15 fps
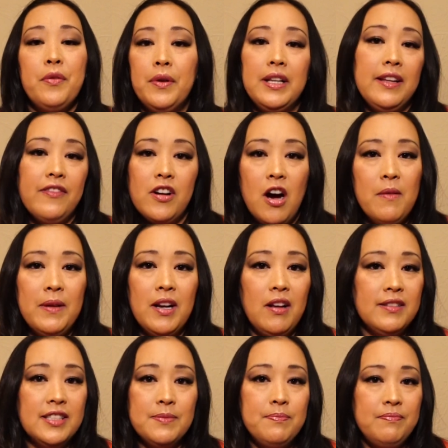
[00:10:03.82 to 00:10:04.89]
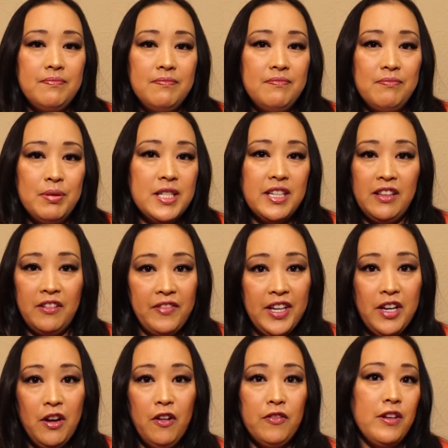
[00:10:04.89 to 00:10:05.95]
if you want to leave a comment on this particular
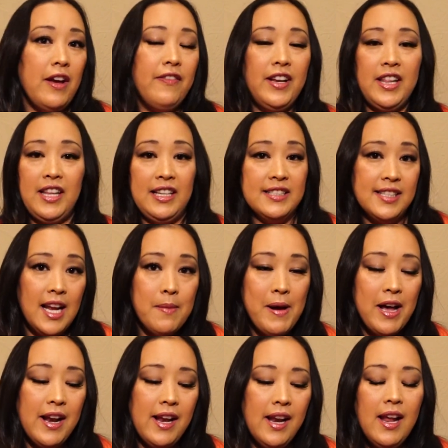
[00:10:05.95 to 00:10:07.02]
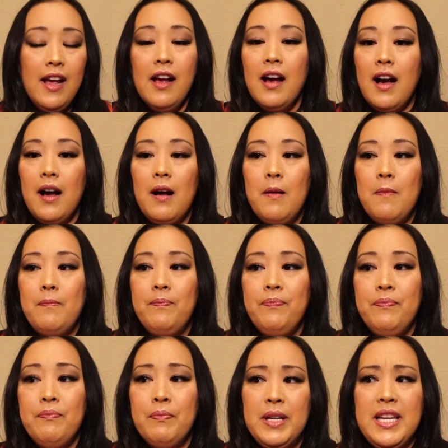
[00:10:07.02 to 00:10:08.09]
video if you have anything to say about it.
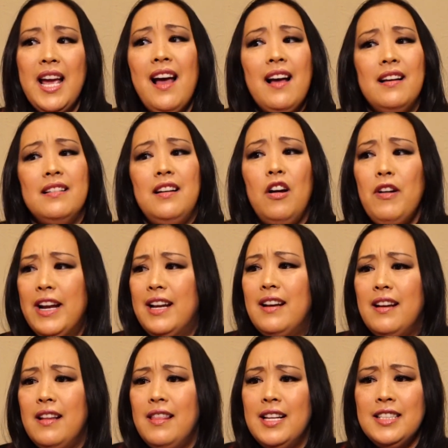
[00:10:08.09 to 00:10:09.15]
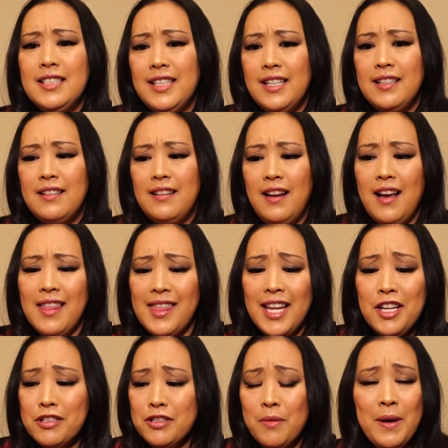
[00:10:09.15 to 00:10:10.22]
But yeah, all right, that's it.
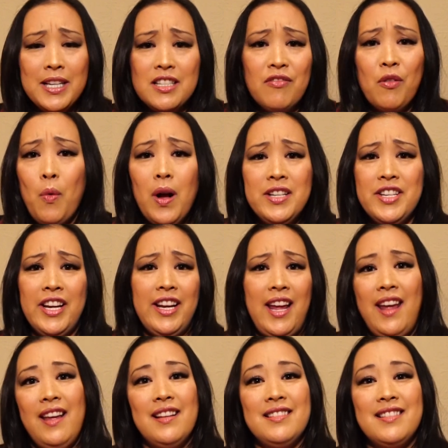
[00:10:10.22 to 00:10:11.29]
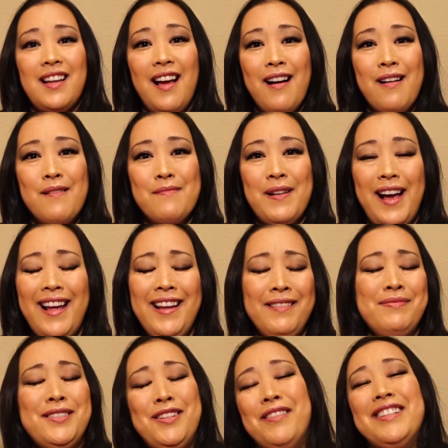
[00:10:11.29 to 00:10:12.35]
Thank you so much for watching, and I am
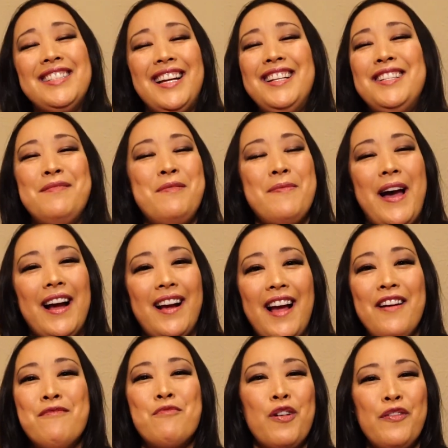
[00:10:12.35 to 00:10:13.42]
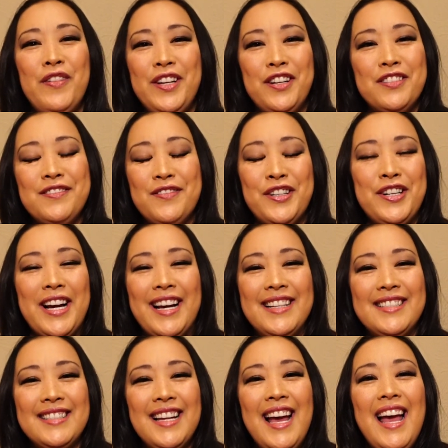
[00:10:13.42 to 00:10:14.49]
so excited to be back. I have more videos for you
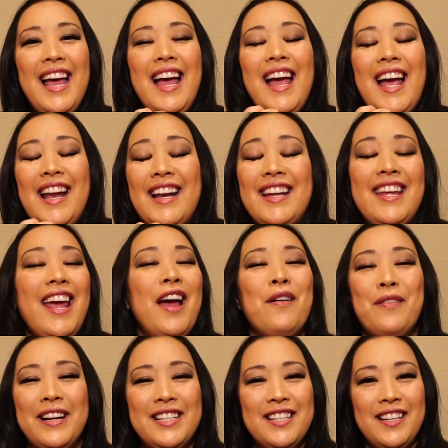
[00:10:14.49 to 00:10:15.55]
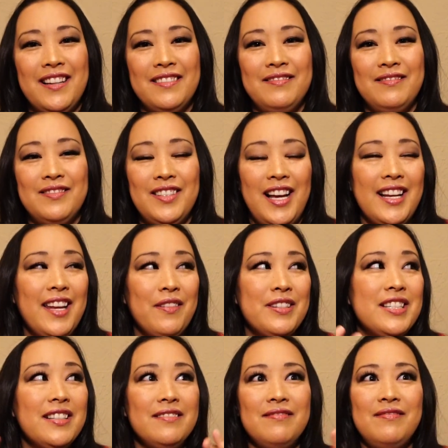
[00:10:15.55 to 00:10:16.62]
guys, and I can't wait
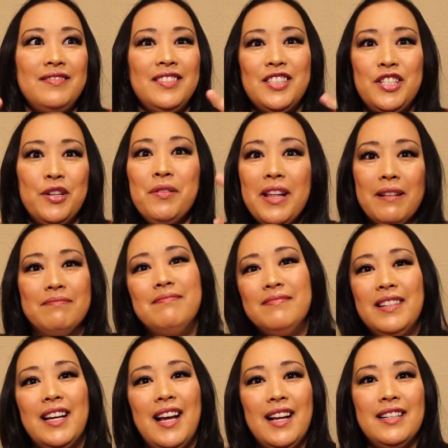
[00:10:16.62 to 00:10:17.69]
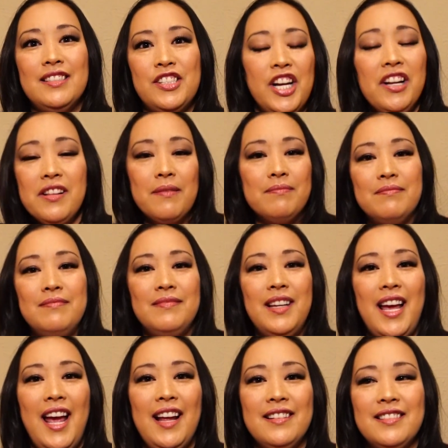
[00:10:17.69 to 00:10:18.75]
to do them and share them.
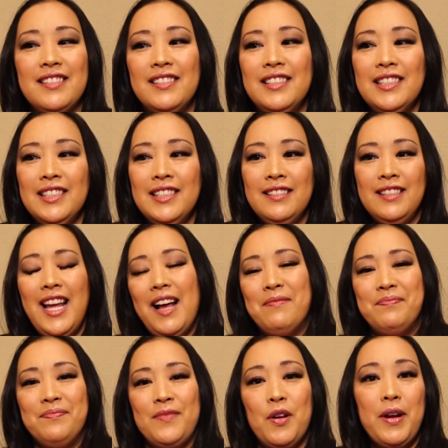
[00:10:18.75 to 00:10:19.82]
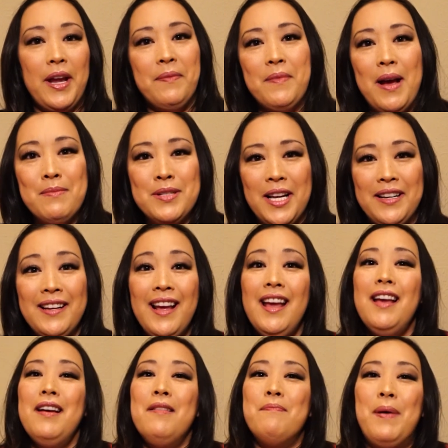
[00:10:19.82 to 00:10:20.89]
And yeah, okay, I'm done.
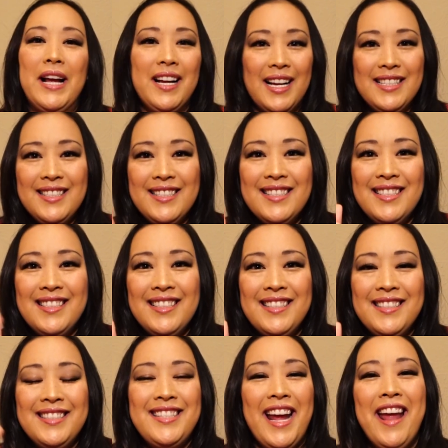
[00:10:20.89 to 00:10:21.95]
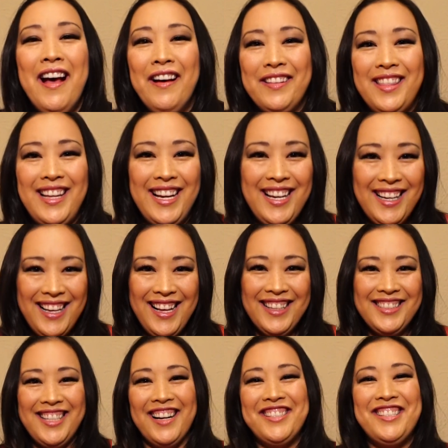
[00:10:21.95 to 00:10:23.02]
Bye guys. Stay healthy.
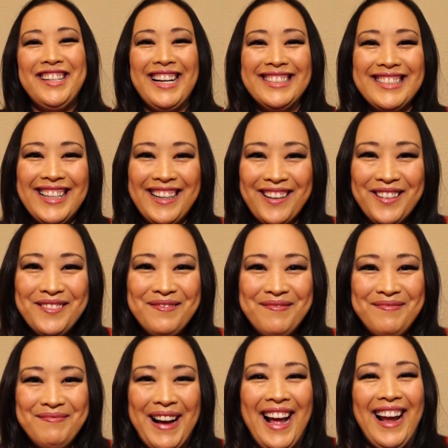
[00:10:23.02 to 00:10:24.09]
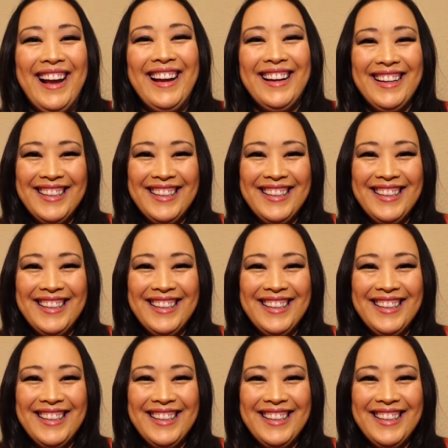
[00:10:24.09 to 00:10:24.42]
I'll talk to you guys later. Bye.